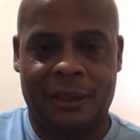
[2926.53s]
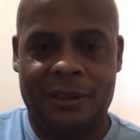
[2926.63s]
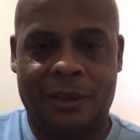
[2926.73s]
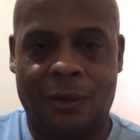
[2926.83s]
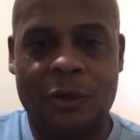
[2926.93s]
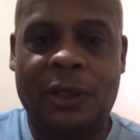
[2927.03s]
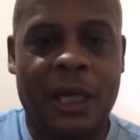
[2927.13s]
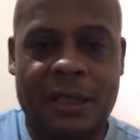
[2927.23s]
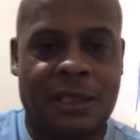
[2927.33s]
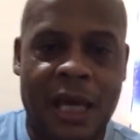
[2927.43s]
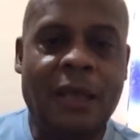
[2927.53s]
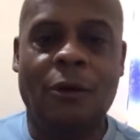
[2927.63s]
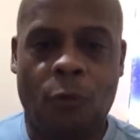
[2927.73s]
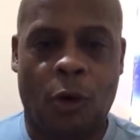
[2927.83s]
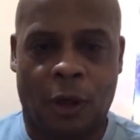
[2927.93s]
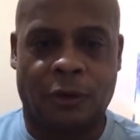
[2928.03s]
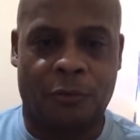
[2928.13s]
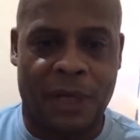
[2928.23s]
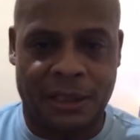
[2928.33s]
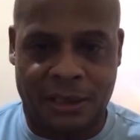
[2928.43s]
So you can't say the world's
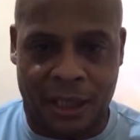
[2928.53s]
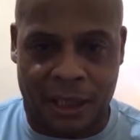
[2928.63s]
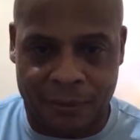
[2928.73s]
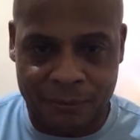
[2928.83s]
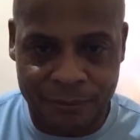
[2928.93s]
messed up.